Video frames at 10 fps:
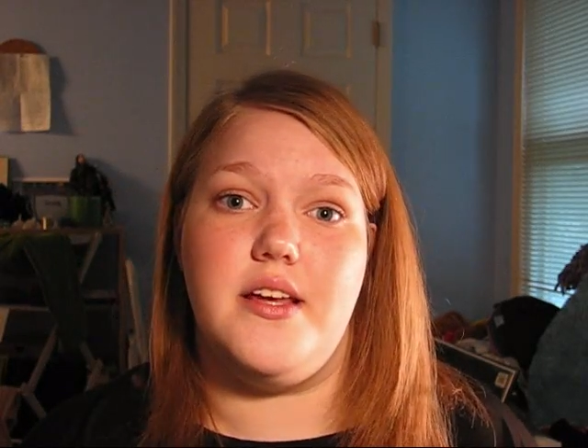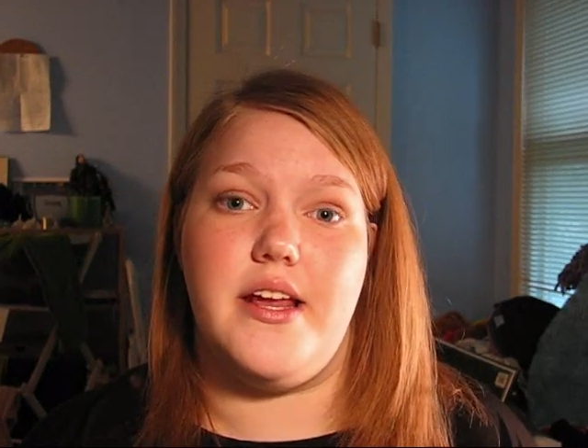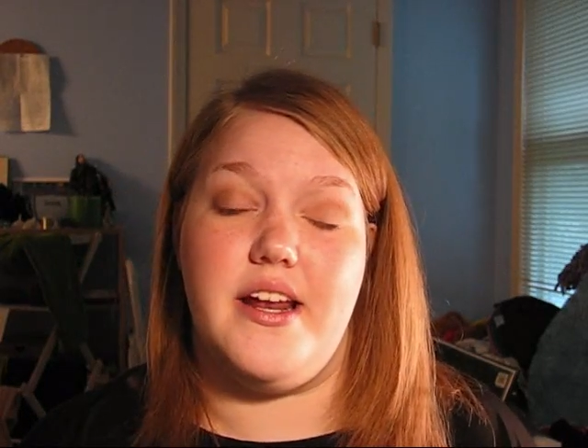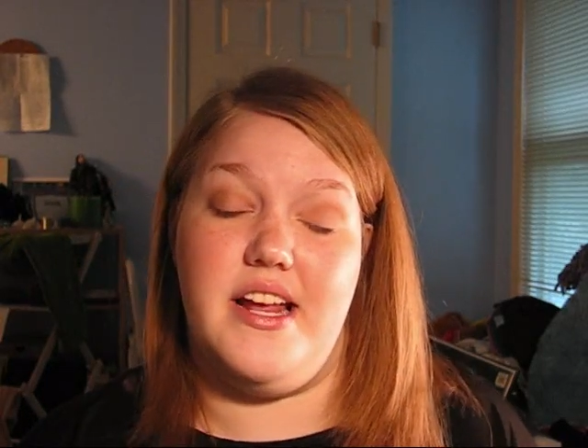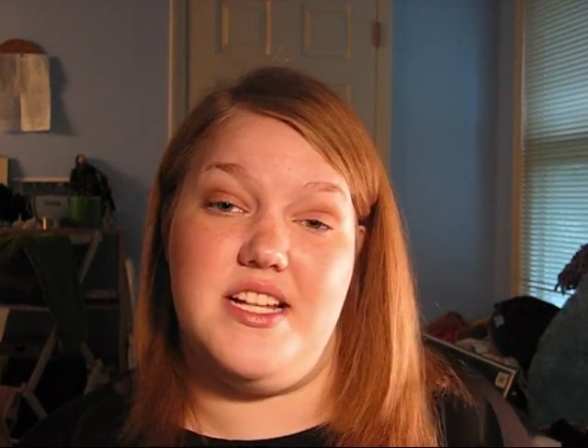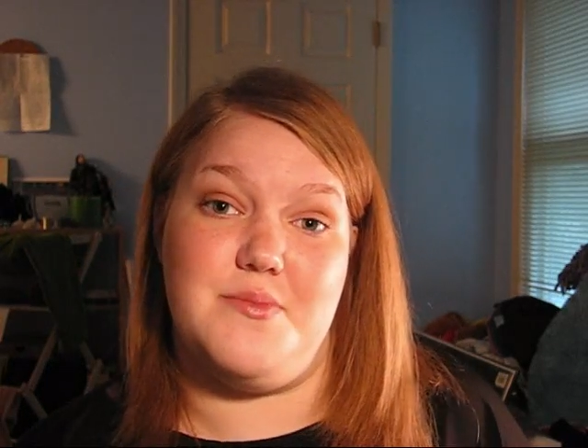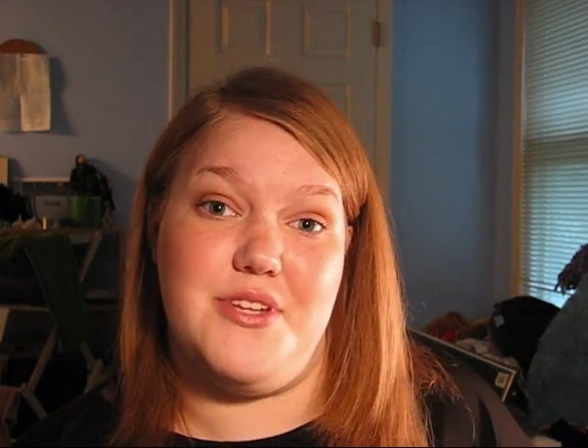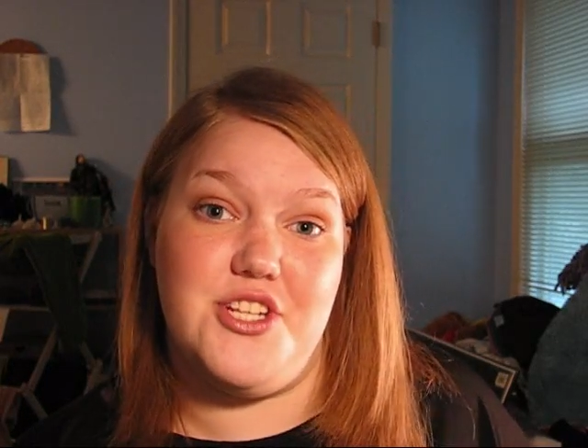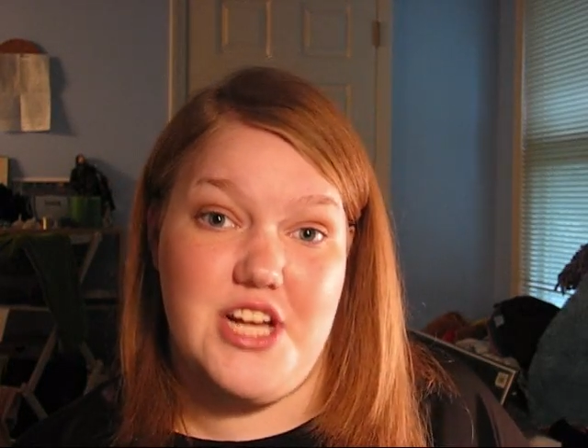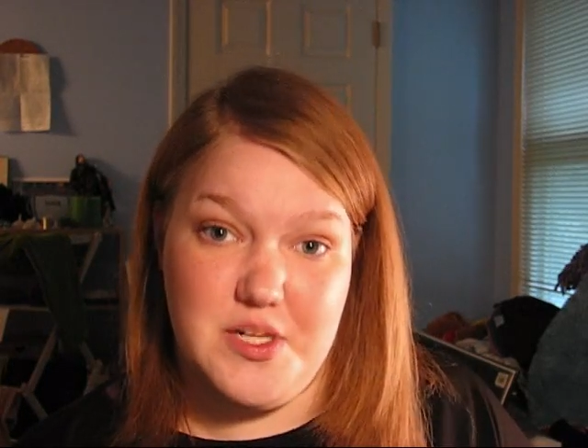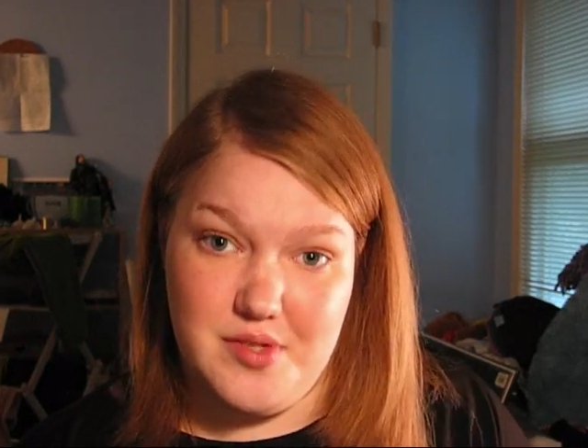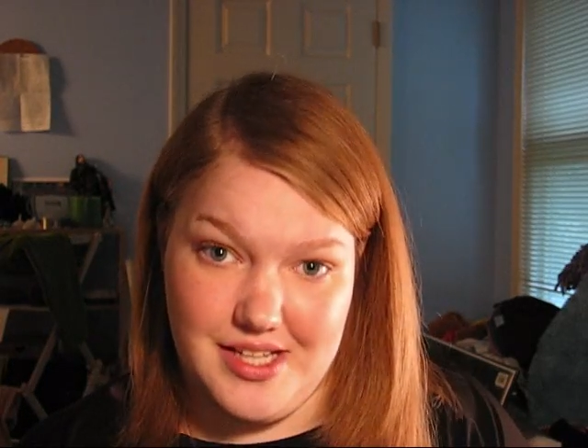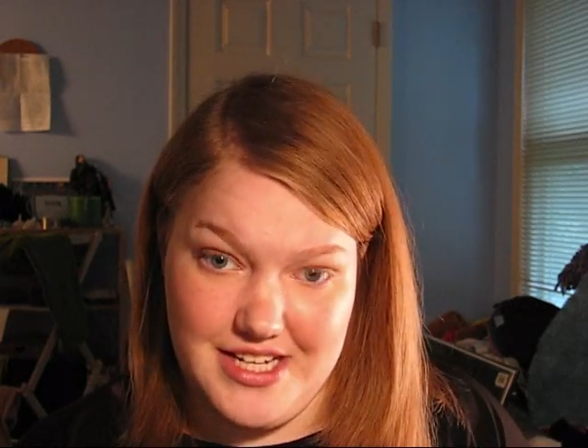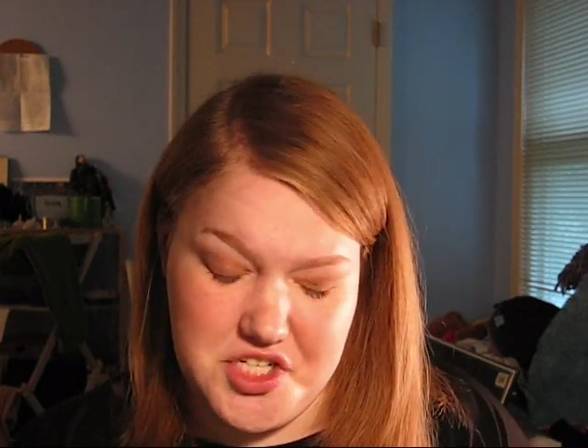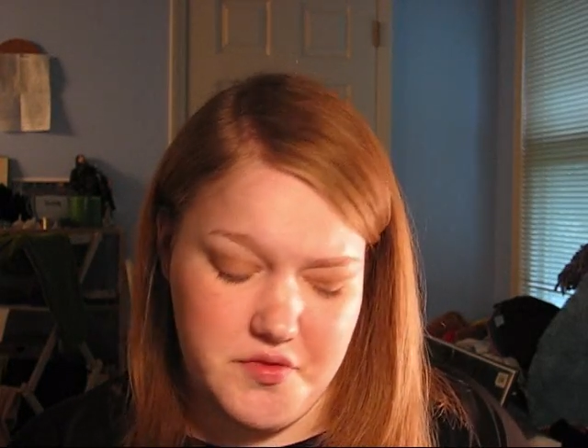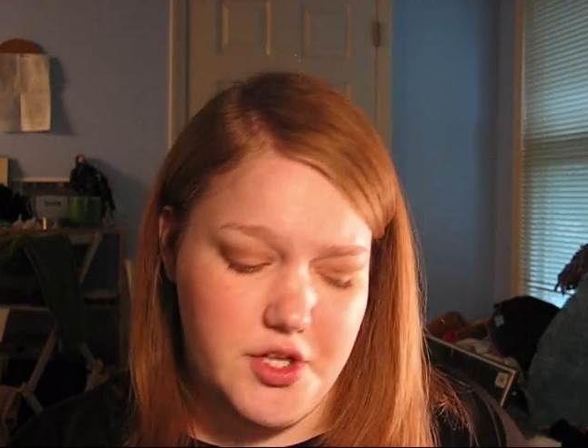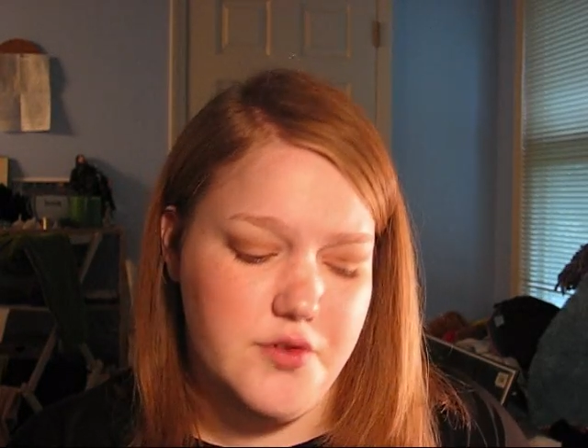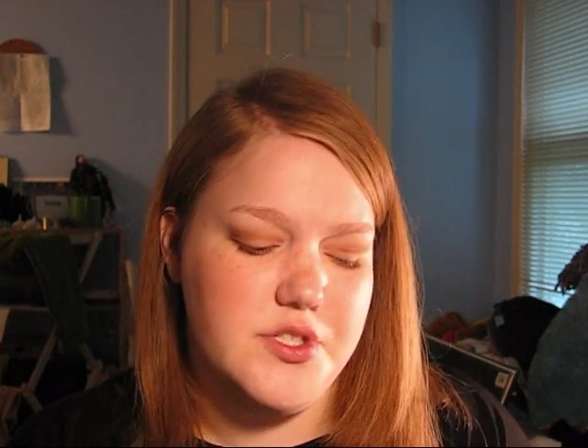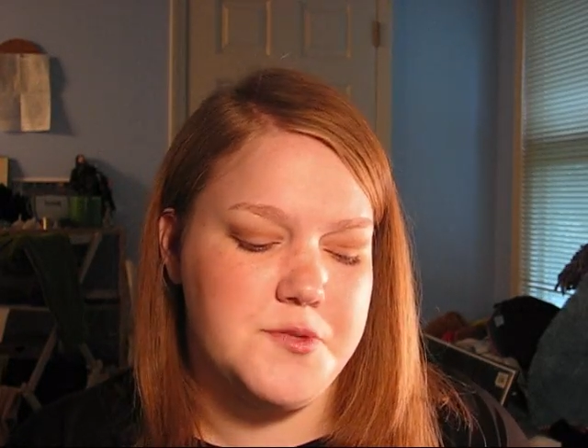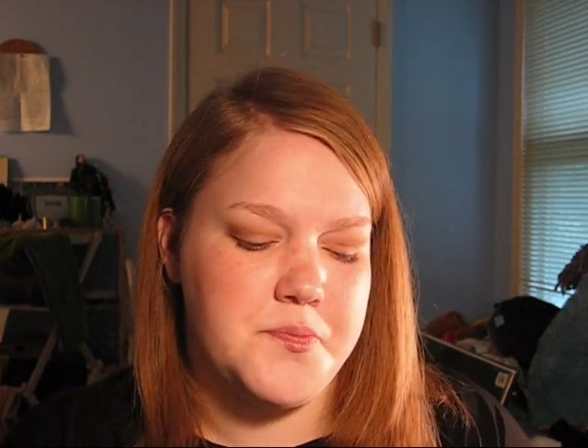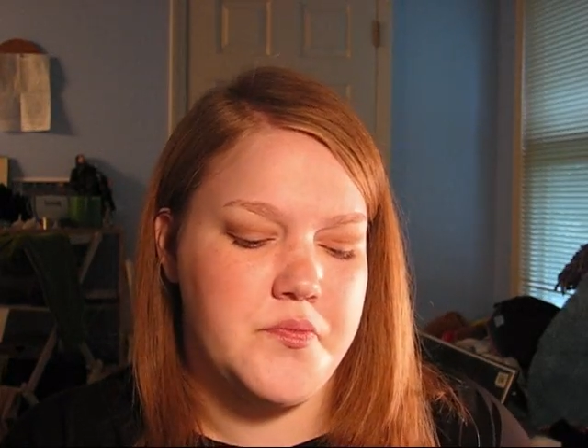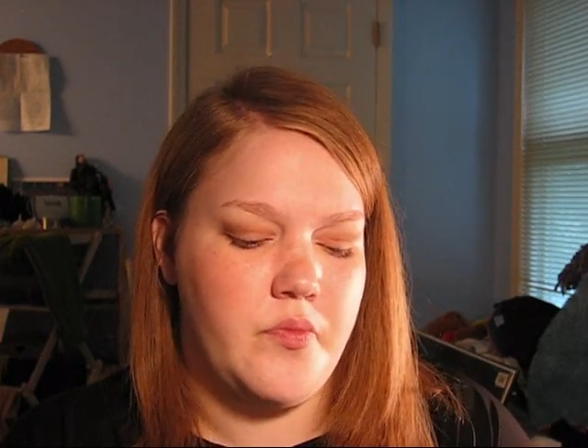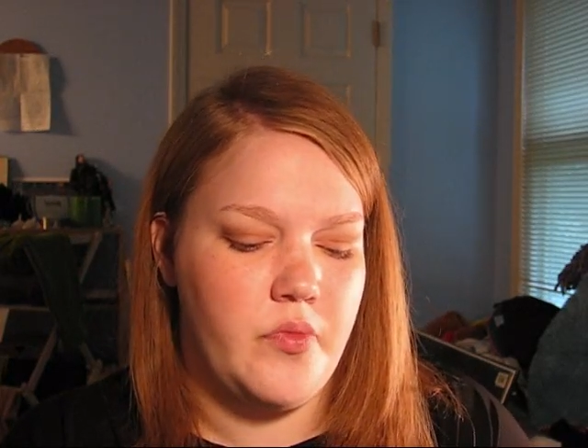and it has many shades within each of those.